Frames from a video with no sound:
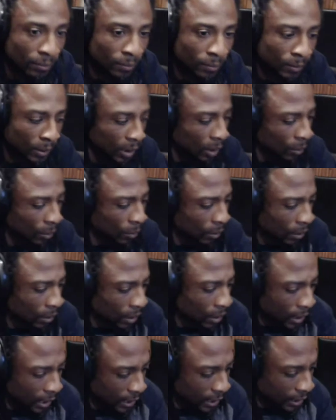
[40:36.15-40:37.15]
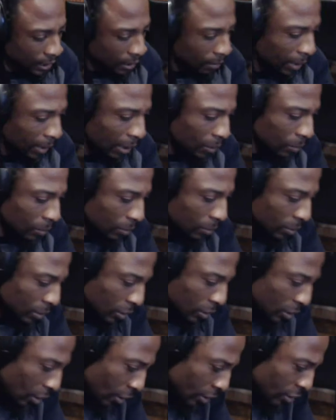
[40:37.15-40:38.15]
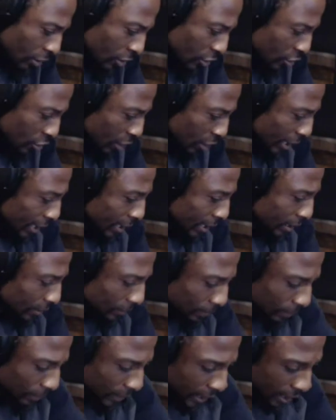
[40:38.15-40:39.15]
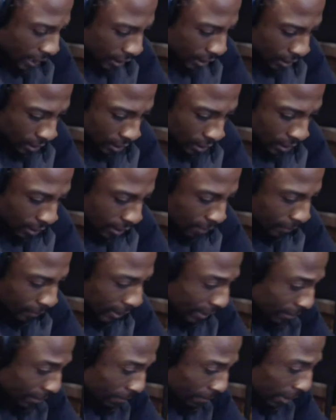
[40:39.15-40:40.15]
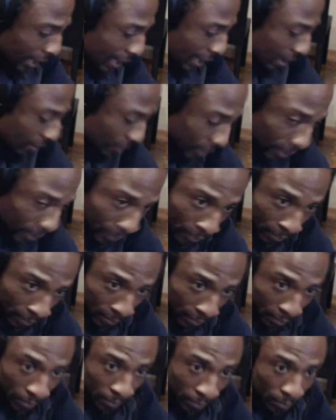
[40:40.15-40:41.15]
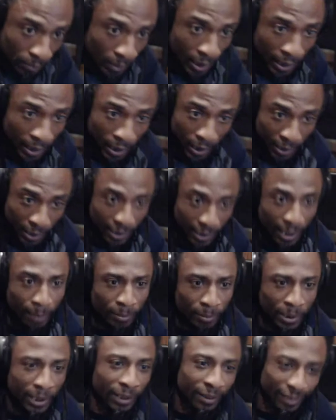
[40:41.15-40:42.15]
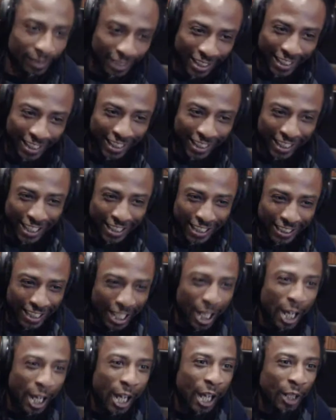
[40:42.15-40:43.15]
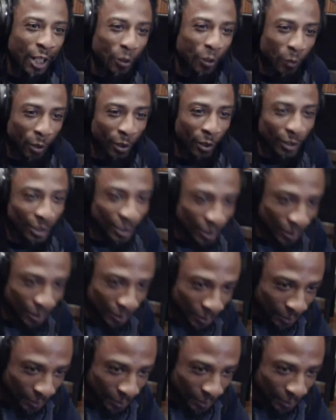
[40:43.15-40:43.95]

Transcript: So it's just about starting your training and committing my effort and accepting that I got a lot of work to do.